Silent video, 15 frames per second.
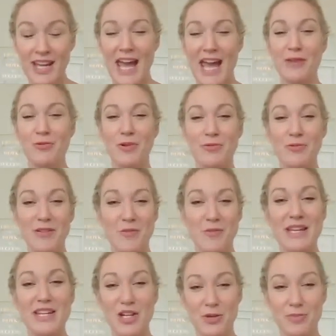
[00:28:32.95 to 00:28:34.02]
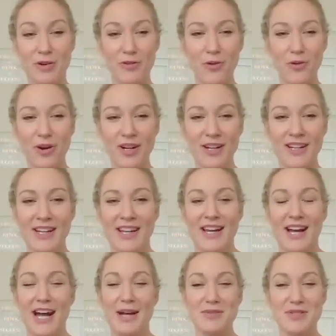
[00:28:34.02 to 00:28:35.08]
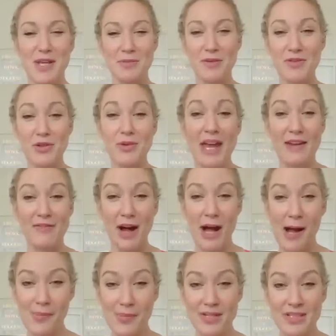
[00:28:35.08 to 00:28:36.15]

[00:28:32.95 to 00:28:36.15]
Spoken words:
And when we've been here before, some of you gave up,